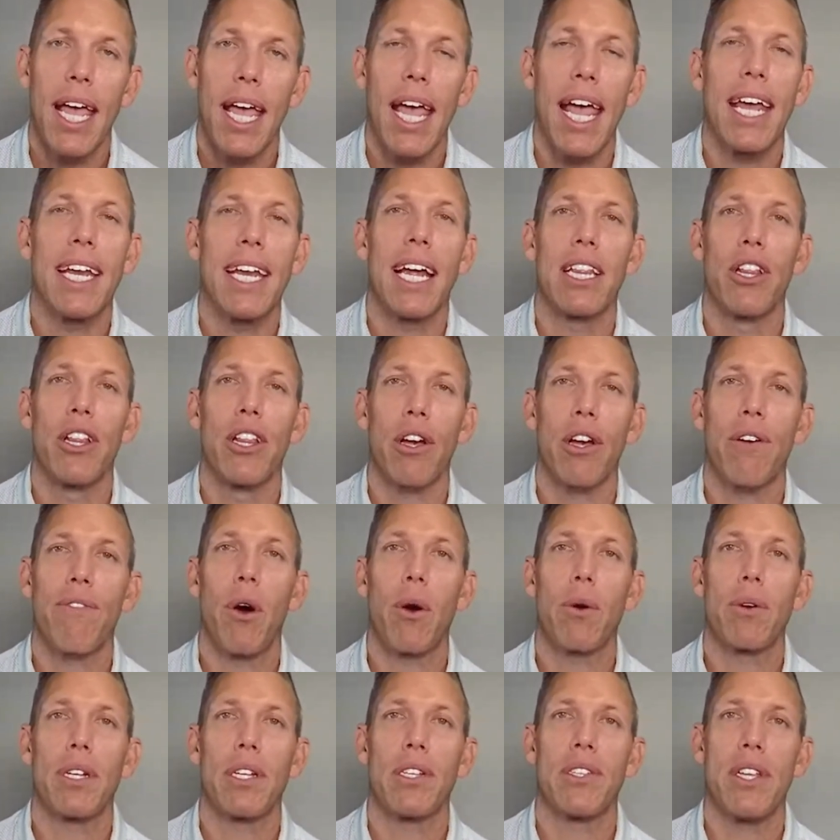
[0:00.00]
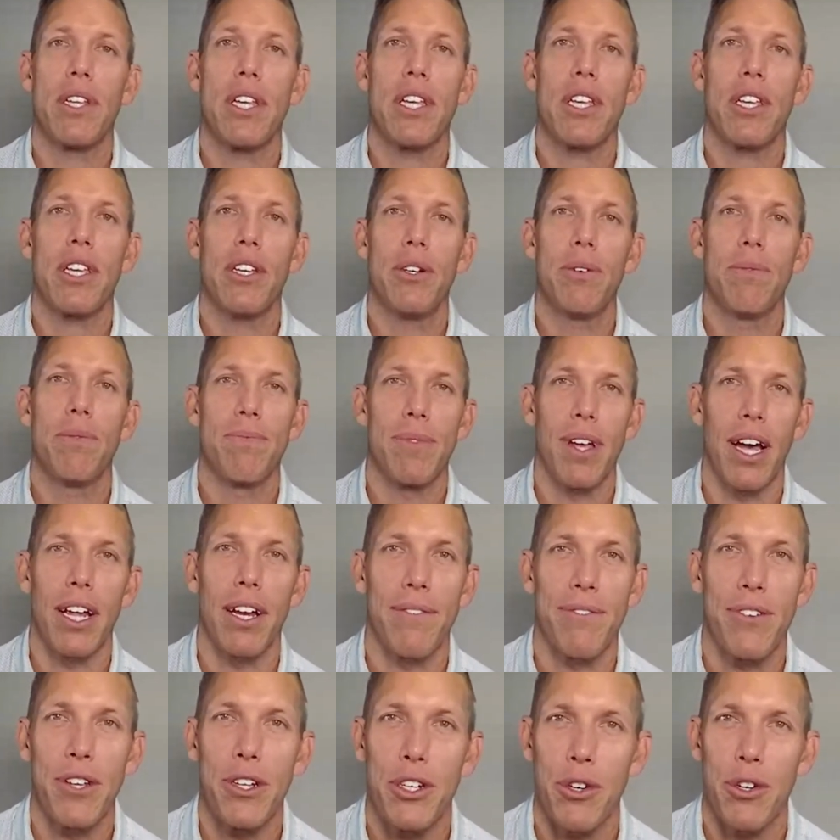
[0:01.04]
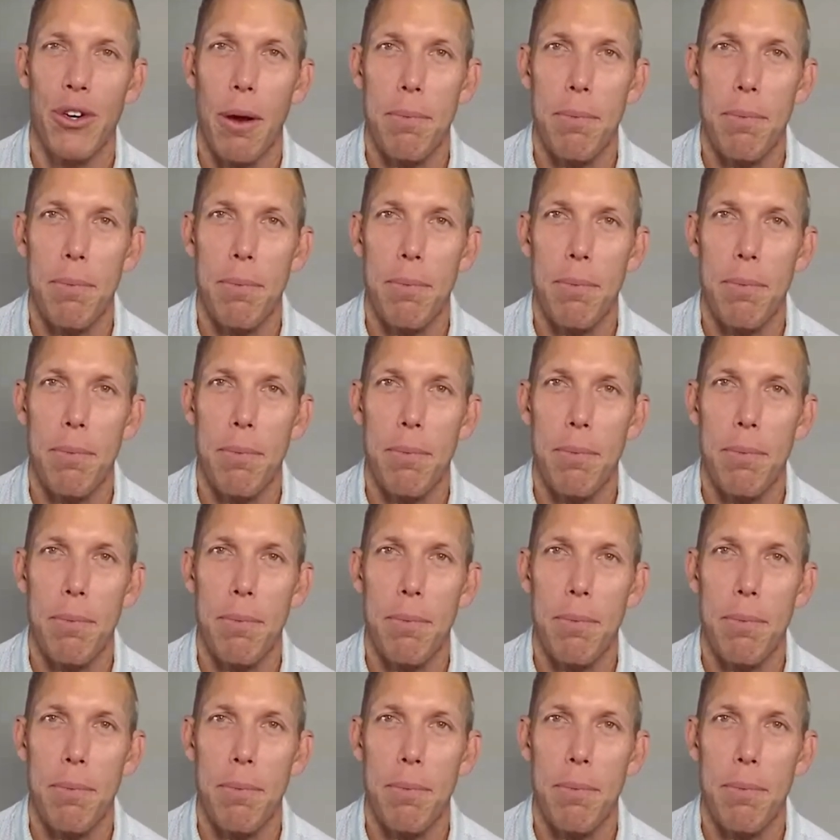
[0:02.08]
and I look forward to seeing you on a future